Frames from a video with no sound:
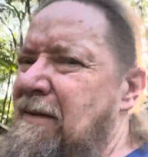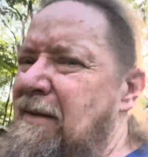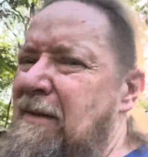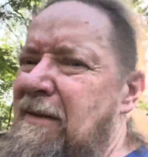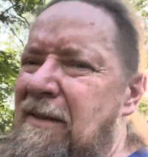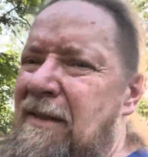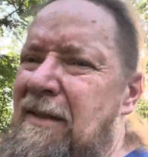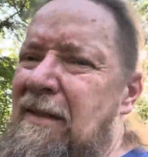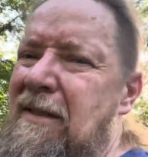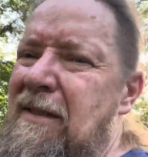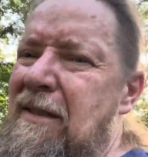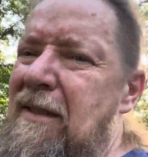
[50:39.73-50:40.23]

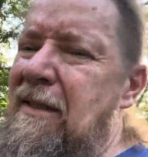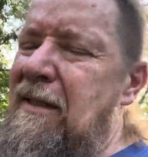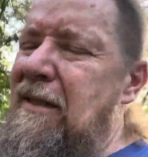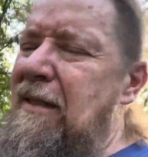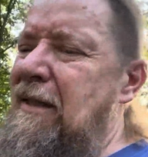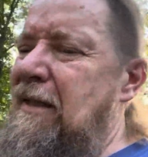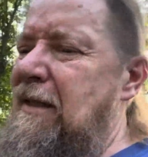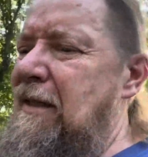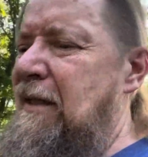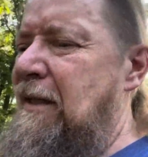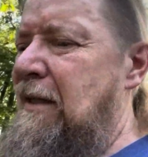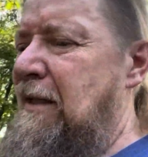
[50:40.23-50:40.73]

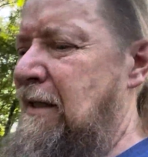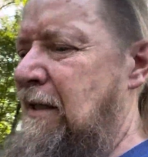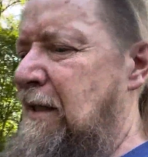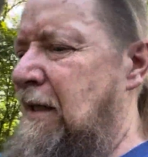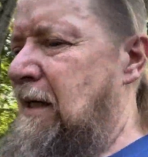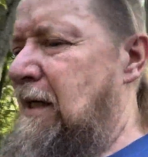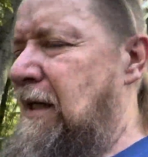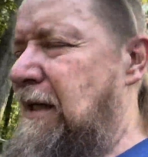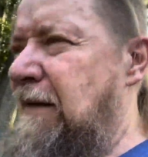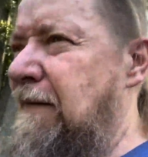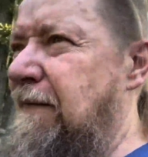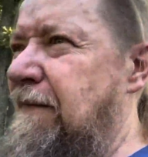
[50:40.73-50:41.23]

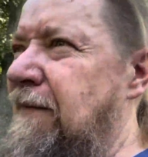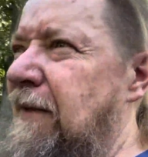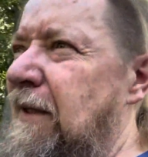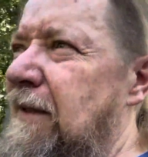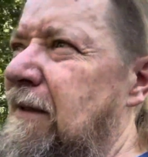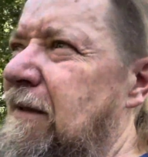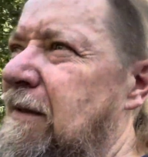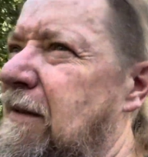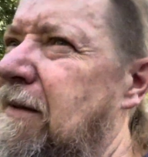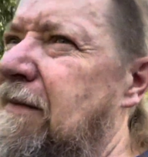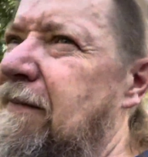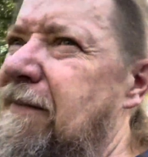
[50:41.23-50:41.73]
I can feel
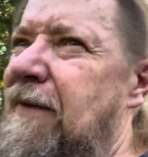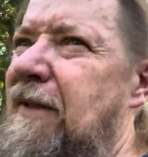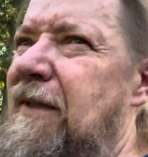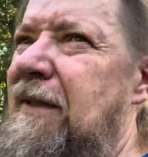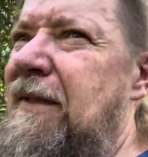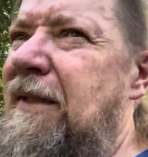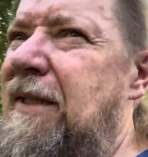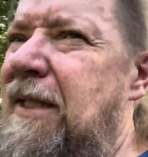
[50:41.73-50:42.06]
the